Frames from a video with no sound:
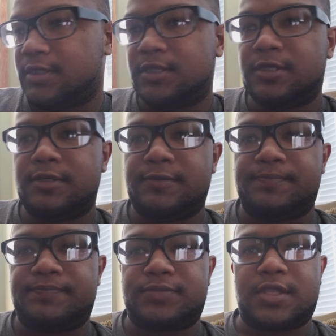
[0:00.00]

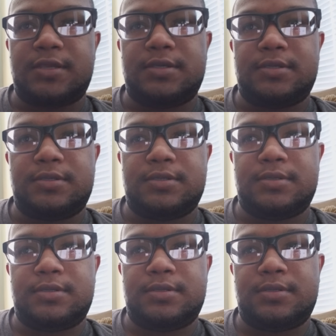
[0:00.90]

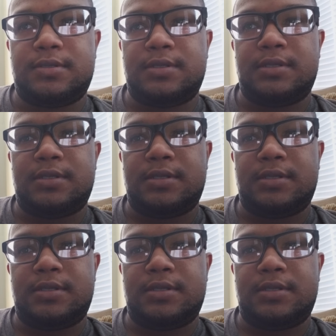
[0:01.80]
Nothing is said.